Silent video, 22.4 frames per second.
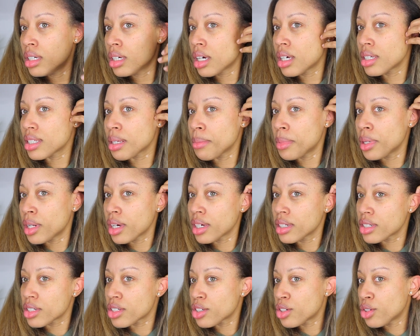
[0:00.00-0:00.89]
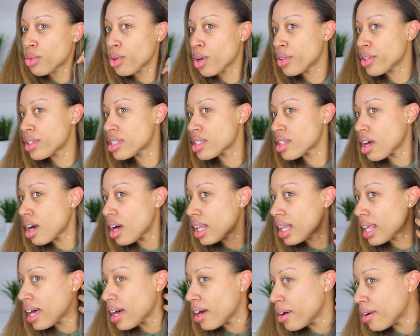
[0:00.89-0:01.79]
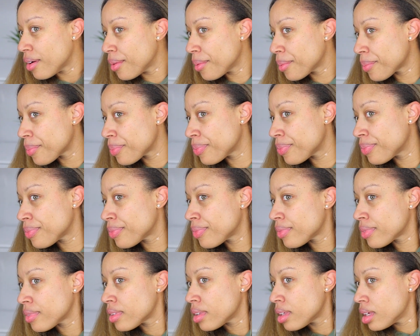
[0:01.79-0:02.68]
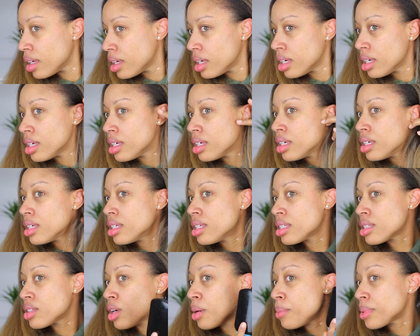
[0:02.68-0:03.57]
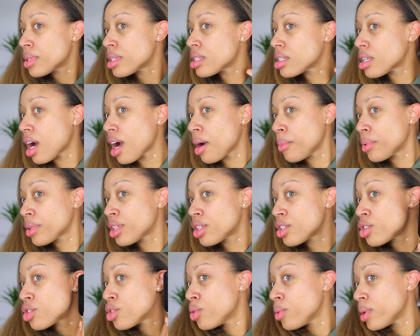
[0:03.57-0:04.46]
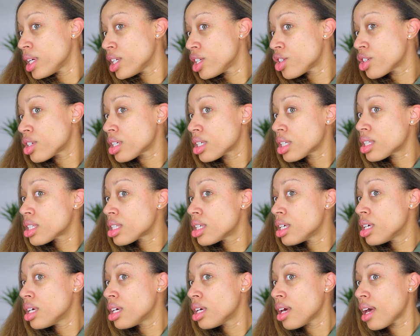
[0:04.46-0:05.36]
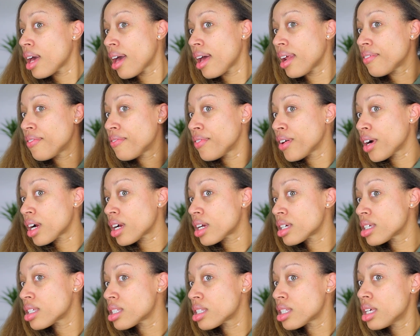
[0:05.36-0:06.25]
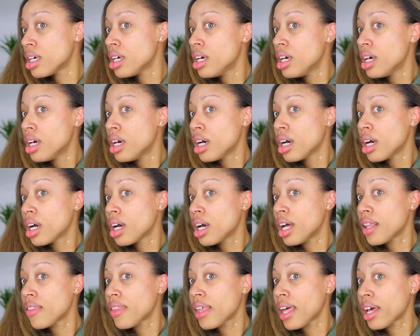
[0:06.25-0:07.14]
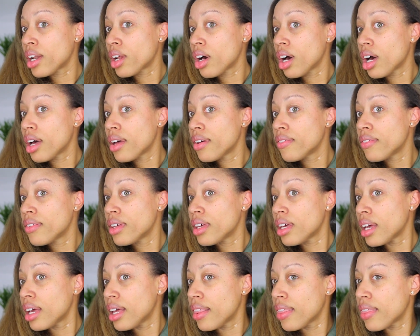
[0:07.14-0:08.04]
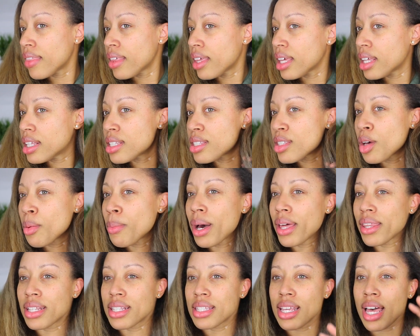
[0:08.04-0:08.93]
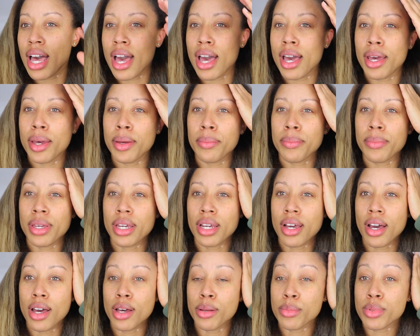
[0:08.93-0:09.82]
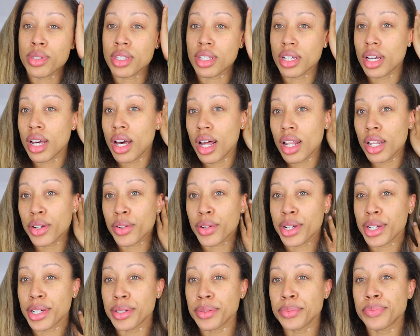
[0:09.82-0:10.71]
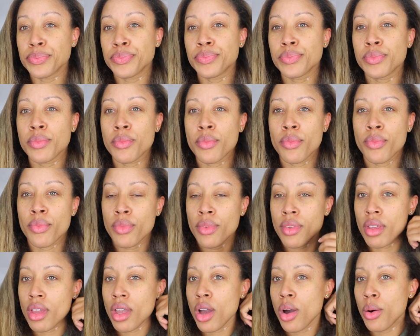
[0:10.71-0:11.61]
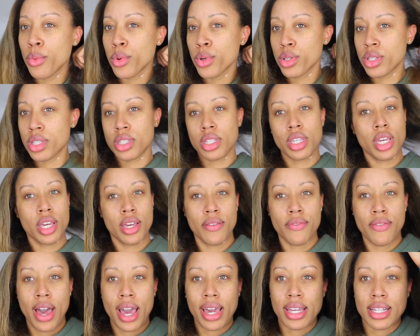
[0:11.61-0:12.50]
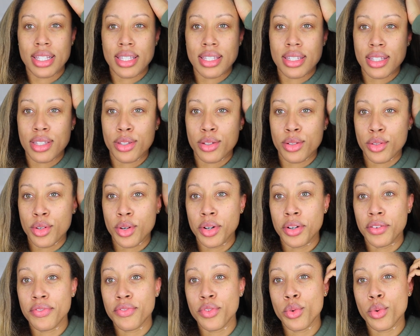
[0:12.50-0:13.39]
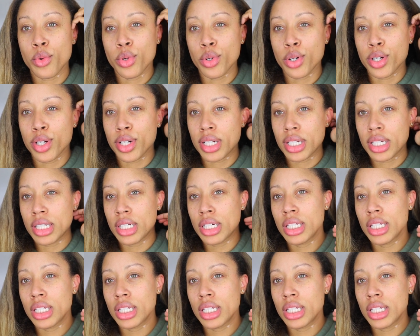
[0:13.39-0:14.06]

Because I'm gonna just grow this all out. So I'm gonna start with the 2 inches at first, cut that off, and then so by the time it comes to color it, we'll see if I can still afford